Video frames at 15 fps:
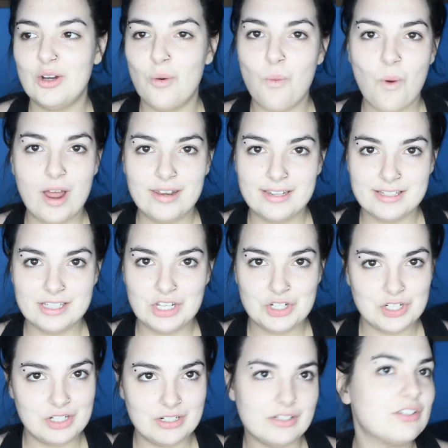one
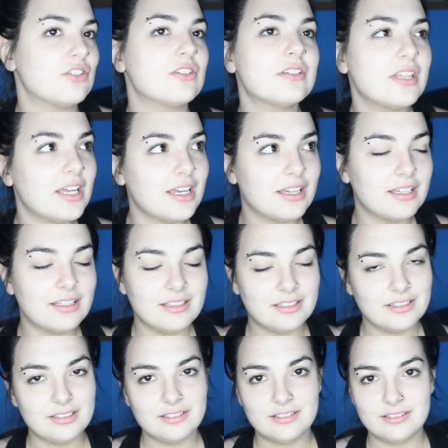decision is just like
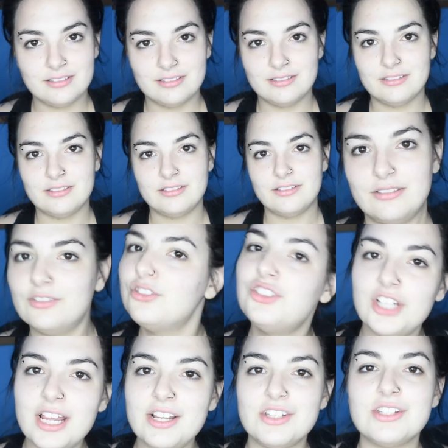
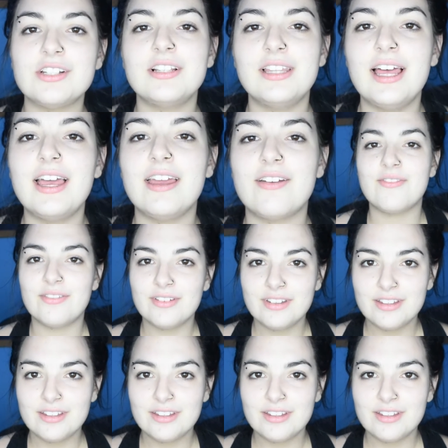changes your life.